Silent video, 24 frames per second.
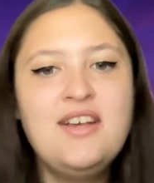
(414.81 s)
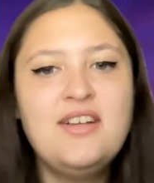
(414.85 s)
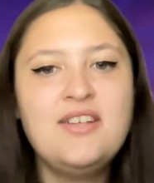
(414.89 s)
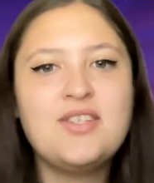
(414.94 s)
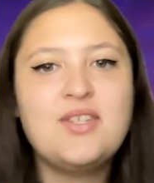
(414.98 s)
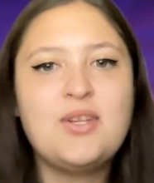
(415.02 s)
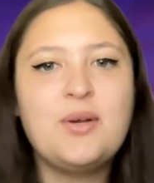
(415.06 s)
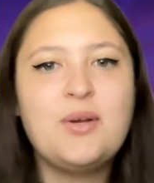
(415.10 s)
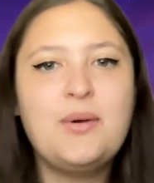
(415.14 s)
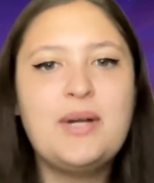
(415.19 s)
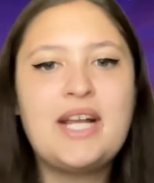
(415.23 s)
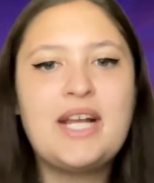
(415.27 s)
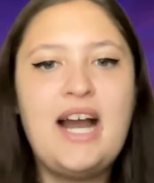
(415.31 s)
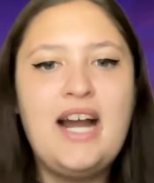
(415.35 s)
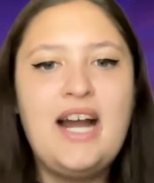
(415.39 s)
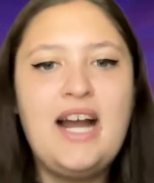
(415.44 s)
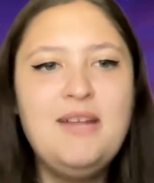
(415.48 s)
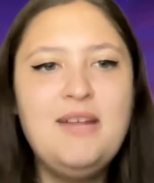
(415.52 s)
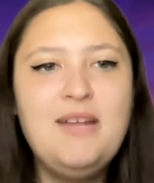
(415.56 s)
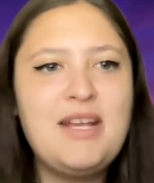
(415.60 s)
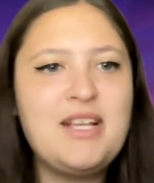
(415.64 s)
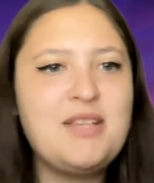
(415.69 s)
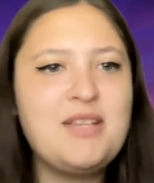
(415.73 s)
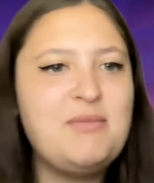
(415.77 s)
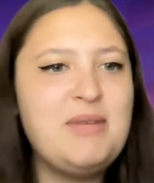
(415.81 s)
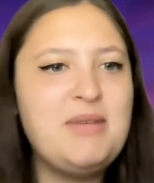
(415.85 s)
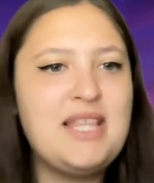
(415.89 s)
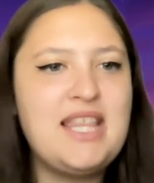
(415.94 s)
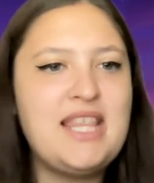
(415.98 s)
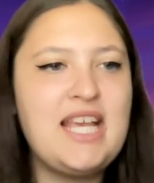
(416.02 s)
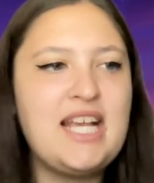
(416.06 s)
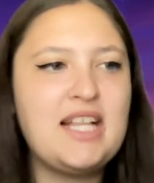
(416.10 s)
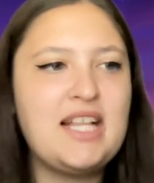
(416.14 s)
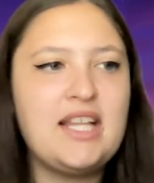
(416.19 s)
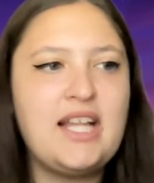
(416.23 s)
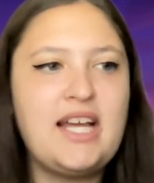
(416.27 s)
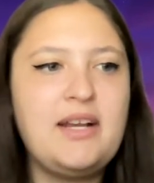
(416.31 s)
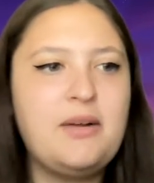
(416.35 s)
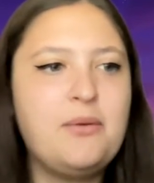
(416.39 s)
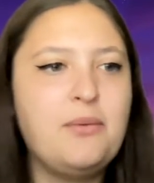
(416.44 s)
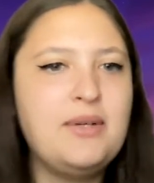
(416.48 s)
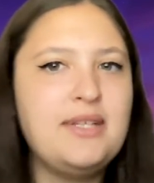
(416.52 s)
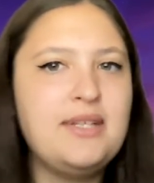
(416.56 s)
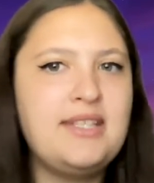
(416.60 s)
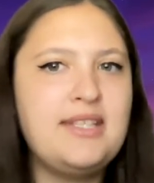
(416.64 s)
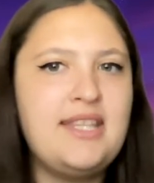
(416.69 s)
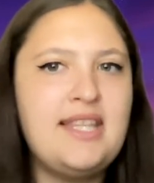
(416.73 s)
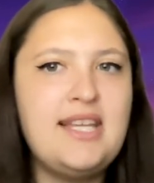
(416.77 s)
So it kind of makes me think like,
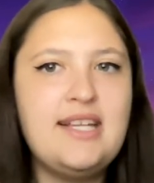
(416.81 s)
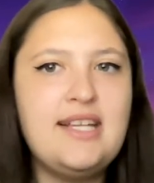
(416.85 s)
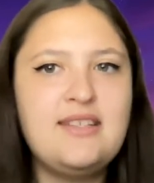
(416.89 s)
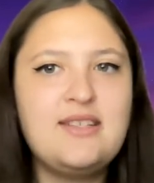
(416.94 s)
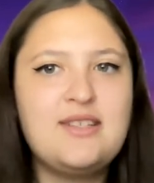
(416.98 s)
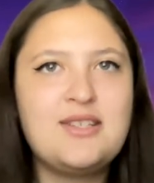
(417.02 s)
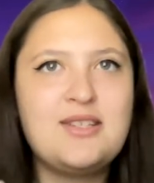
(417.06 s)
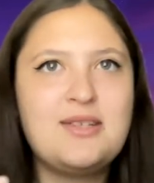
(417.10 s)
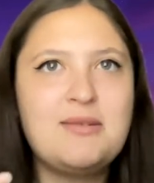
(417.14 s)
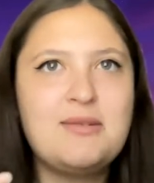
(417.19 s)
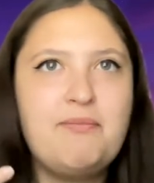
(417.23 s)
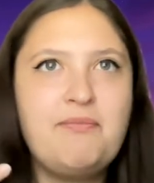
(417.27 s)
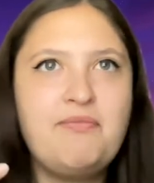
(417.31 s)
was this